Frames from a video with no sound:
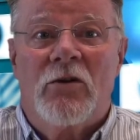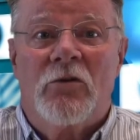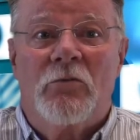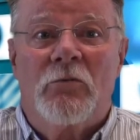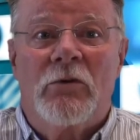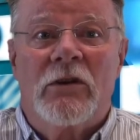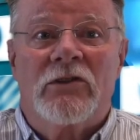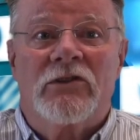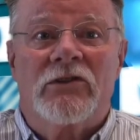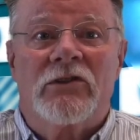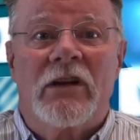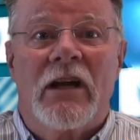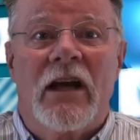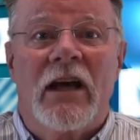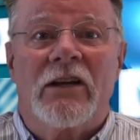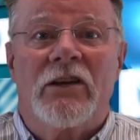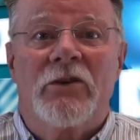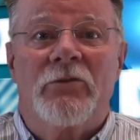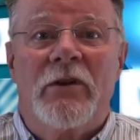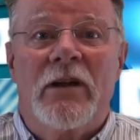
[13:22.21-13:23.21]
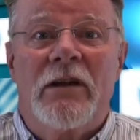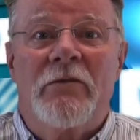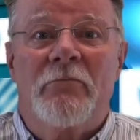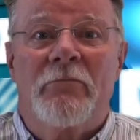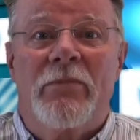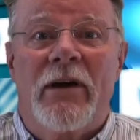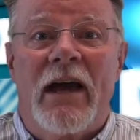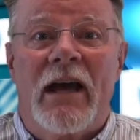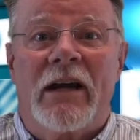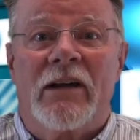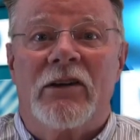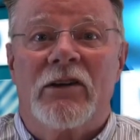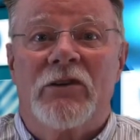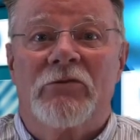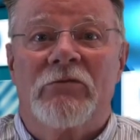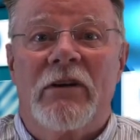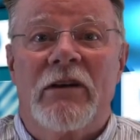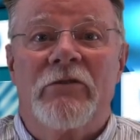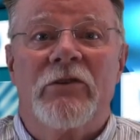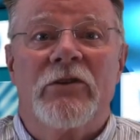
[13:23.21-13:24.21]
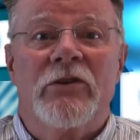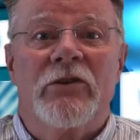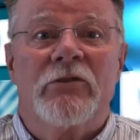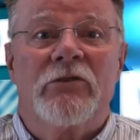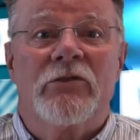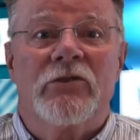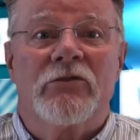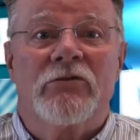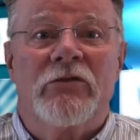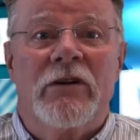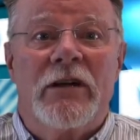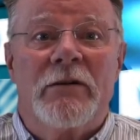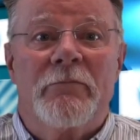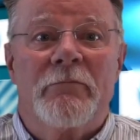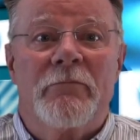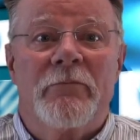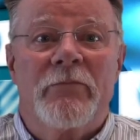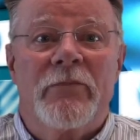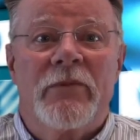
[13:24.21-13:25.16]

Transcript: will start to impact the revenue stream,